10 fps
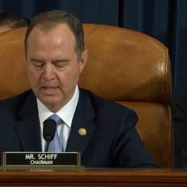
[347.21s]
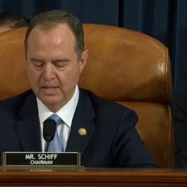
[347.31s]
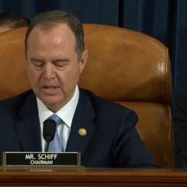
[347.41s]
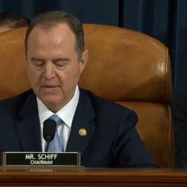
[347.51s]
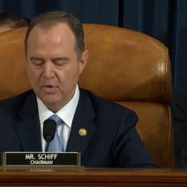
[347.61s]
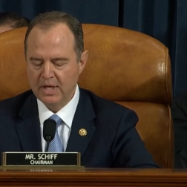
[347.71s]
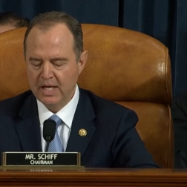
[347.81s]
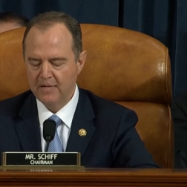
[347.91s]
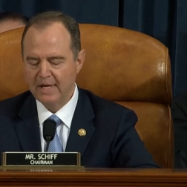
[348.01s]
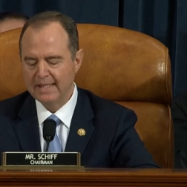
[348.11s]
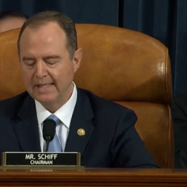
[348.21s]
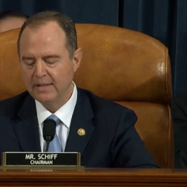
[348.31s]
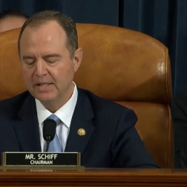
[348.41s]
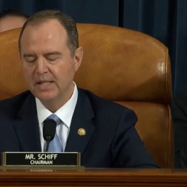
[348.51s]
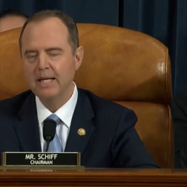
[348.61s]
Several key events in
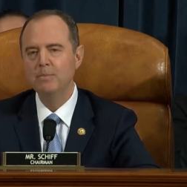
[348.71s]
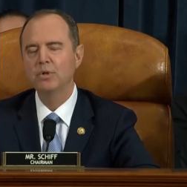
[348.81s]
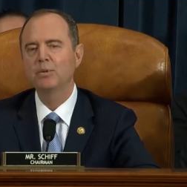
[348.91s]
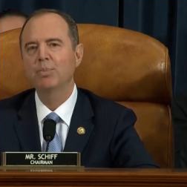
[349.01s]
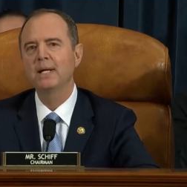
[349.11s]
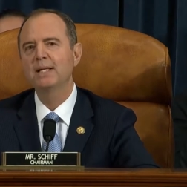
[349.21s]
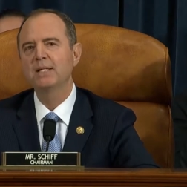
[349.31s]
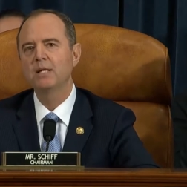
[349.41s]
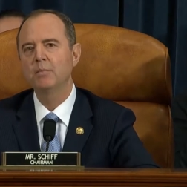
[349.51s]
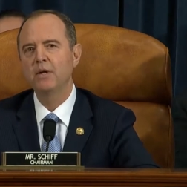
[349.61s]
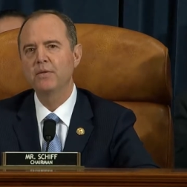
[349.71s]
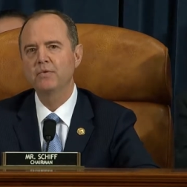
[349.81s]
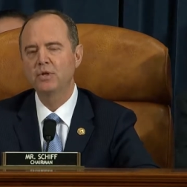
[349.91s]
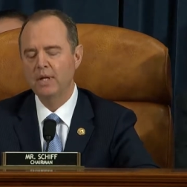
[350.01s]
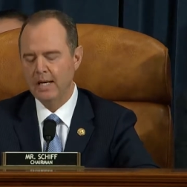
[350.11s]
this scheme took place in the month of
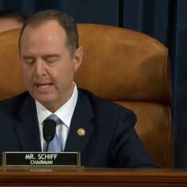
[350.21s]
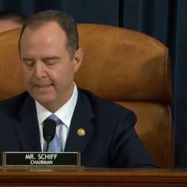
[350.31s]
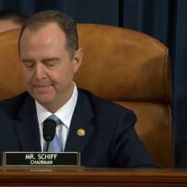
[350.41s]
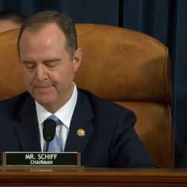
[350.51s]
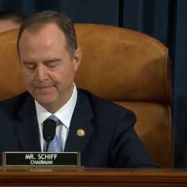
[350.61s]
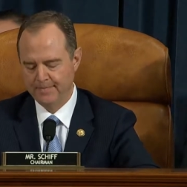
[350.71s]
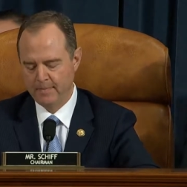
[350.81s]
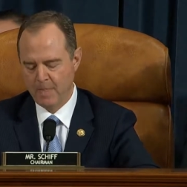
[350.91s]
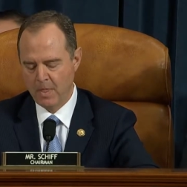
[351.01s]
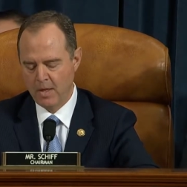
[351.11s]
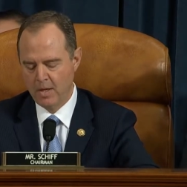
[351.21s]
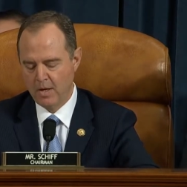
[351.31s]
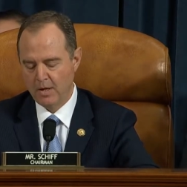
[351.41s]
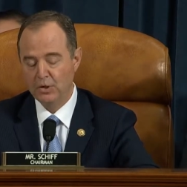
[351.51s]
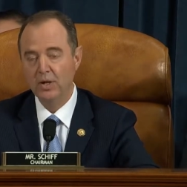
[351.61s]
July.
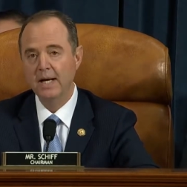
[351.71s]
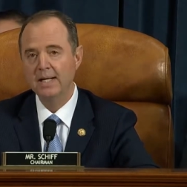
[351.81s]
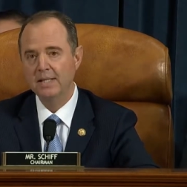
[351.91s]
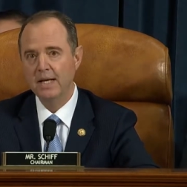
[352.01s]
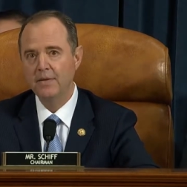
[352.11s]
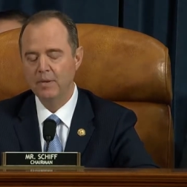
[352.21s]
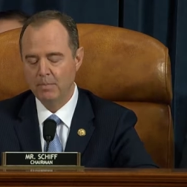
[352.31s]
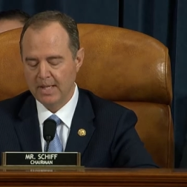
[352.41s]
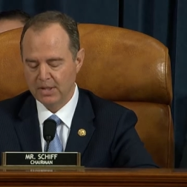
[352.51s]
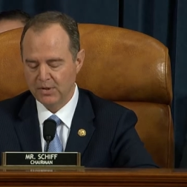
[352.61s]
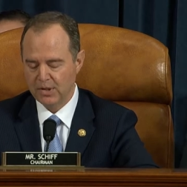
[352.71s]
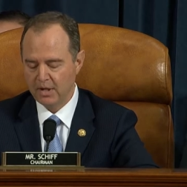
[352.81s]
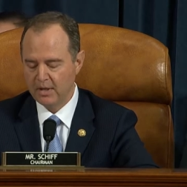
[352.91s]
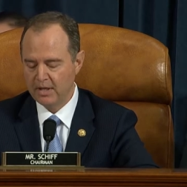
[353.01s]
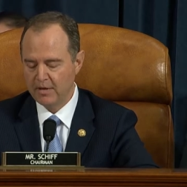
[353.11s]
On July 10th, Ambassador
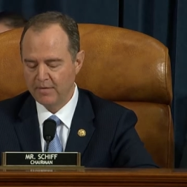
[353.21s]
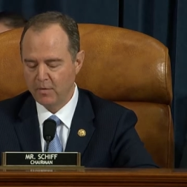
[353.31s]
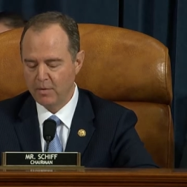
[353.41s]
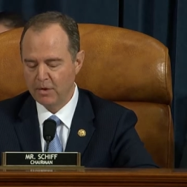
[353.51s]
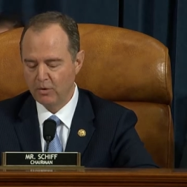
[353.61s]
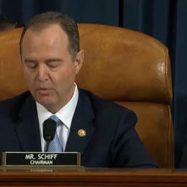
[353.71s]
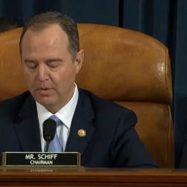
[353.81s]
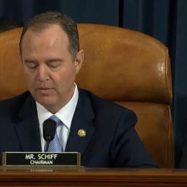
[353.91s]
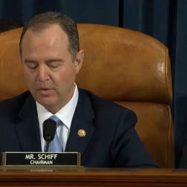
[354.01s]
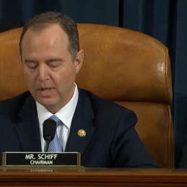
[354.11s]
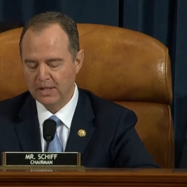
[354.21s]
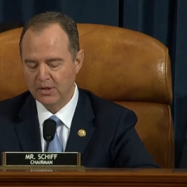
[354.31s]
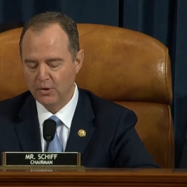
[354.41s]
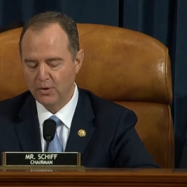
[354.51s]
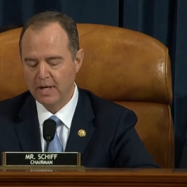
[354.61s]
Sondland informed a group of U.S.
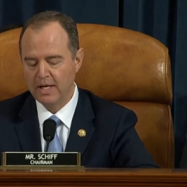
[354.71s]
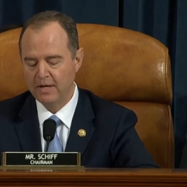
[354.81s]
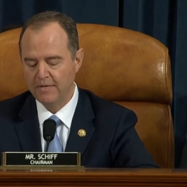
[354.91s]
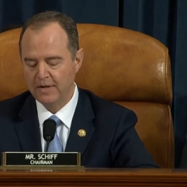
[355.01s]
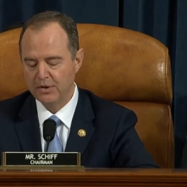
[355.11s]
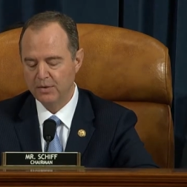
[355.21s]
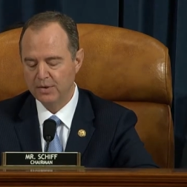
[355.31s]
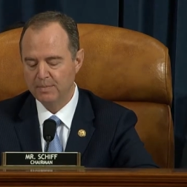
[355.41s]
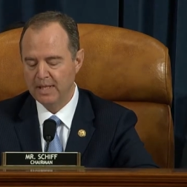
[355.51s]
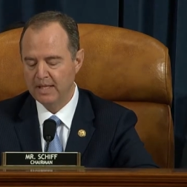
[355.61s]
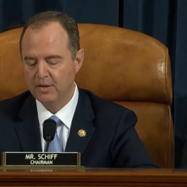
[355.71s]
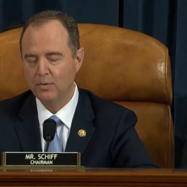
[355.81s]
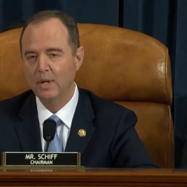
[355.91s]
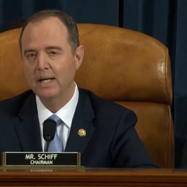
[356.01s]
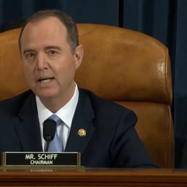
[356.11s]
and Ukrainian officials meeting at the
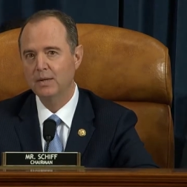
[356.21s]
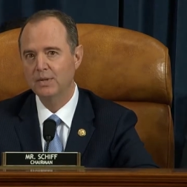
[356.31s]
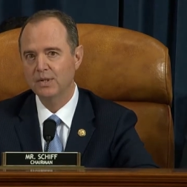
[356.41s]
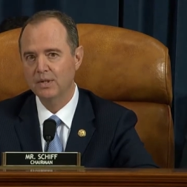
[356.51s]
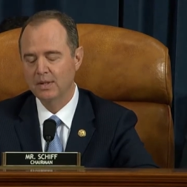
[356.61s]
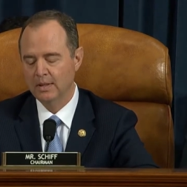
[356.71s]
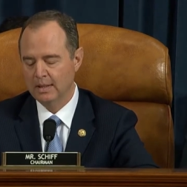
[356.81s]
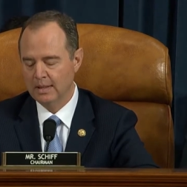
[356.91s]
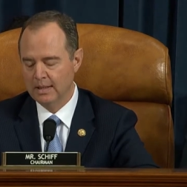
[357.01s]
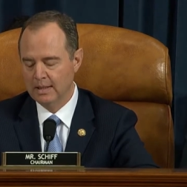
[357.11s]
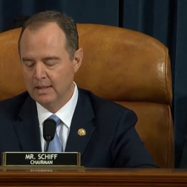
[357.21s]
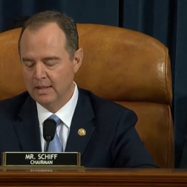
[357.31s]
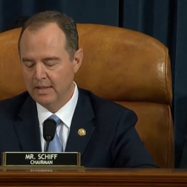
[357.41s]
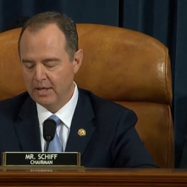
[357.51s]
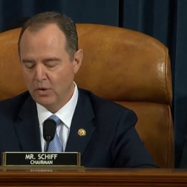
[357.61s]
White House
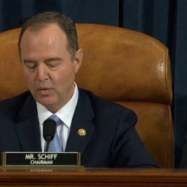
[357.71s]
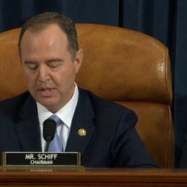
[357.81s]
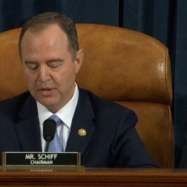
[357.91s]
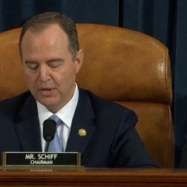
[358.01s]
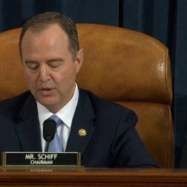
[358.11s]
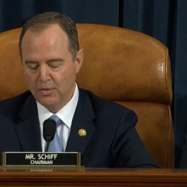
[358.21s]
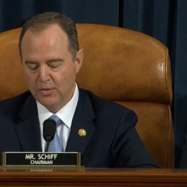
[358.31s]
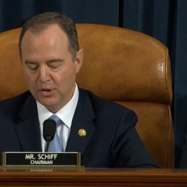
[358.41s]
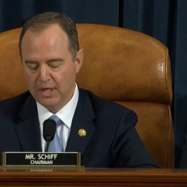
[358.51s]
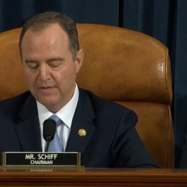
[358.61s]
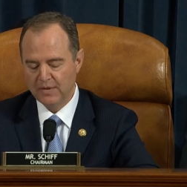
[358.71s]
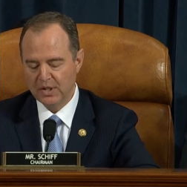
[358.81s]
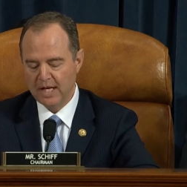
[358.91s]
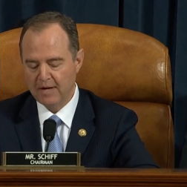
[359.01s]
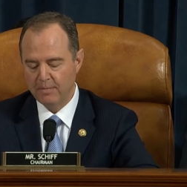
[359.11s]
that, according to Chief of
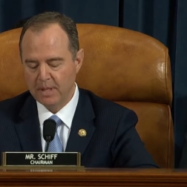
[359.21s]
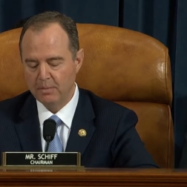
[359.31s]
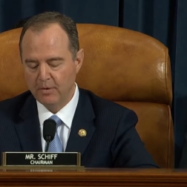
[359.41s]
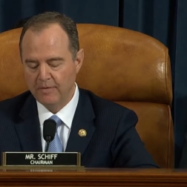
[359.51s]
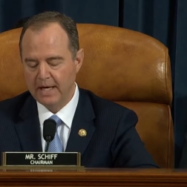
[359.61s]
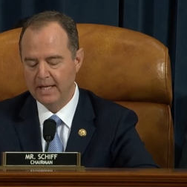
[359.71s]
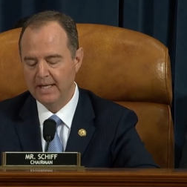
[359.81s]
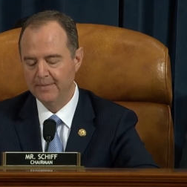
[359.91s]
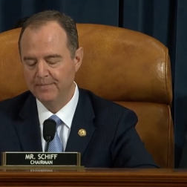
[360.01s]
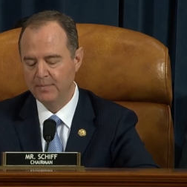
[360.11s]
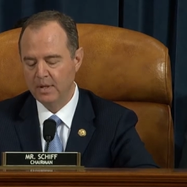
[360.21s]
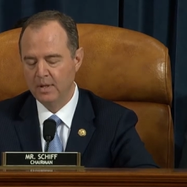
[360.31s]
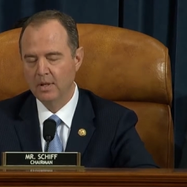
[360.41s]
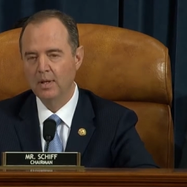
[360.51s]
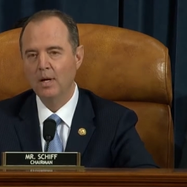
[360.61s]
Staff Mick Mulvaney,
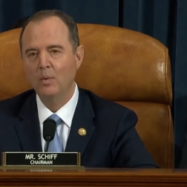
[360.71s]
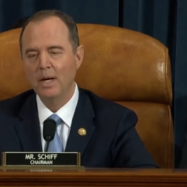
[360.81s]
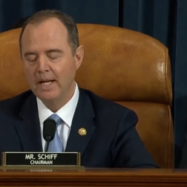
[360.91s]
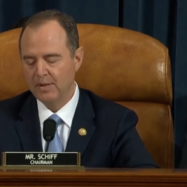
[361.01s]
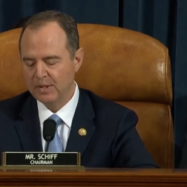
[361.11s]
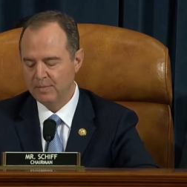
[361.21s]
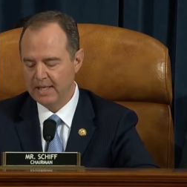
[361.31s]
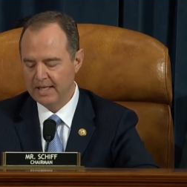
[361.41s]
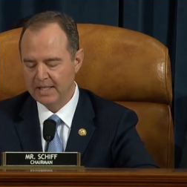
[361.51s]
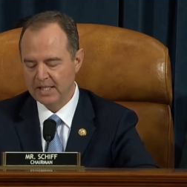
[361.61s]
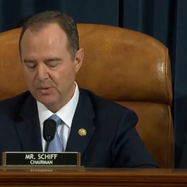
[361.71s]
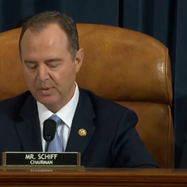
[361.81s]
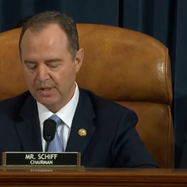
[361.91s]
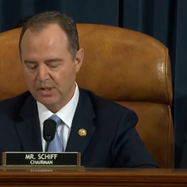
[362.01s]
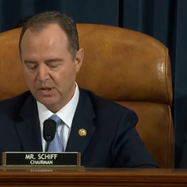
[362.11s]
a White House meeting
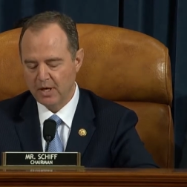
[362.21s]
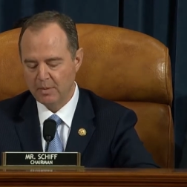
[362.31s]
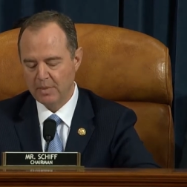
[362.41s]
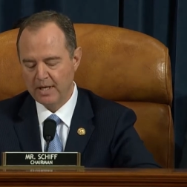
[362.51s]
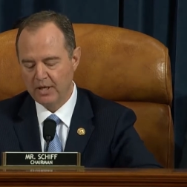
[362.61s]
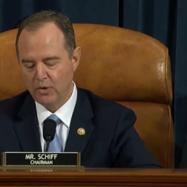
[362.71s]
desperately sought by the